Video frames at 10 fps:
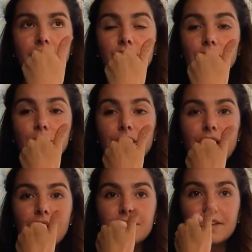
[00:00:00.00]
So we
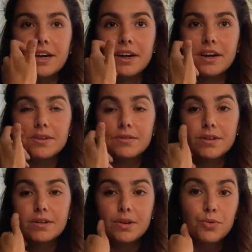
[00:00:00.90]
have now
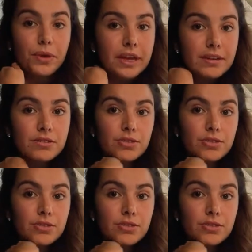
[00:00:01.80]
a week